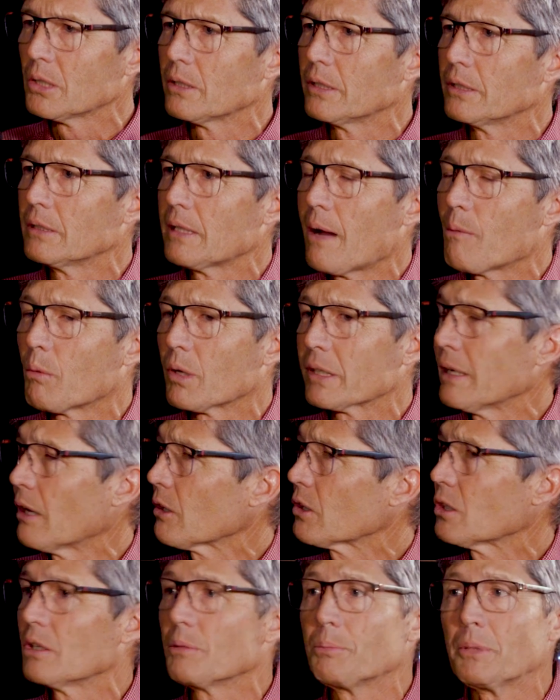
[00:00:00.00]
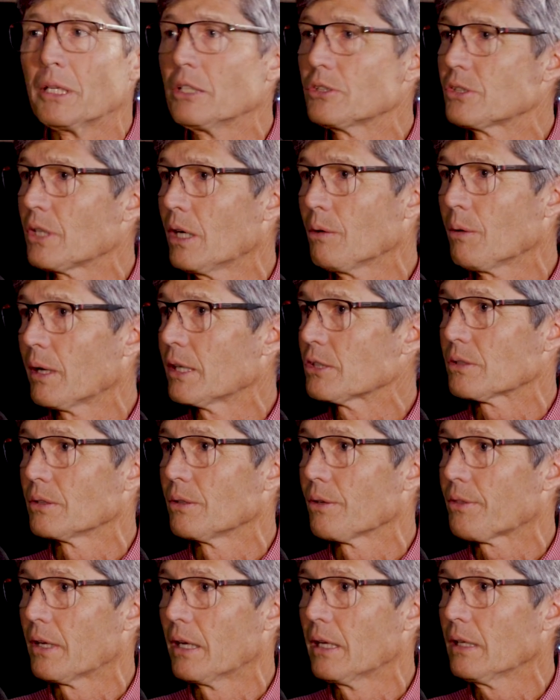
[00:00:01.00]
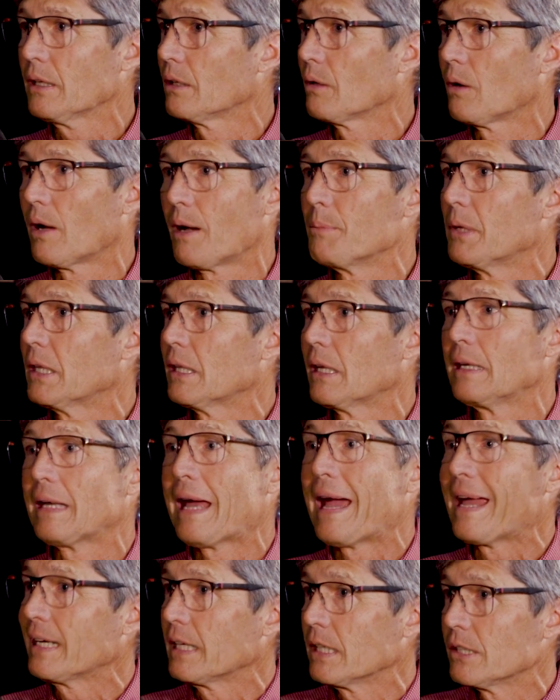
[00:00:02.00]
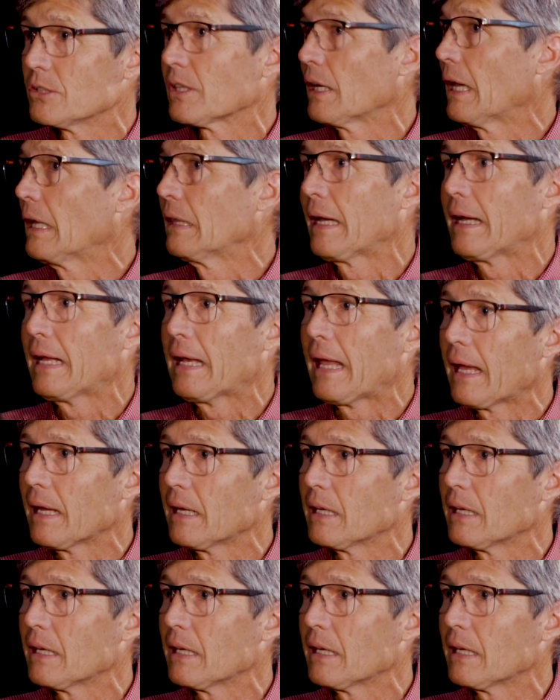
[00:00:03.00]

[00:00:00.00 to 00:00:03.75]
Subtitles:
building network. Now, it could have been a generational thing. I'm in the 90s, late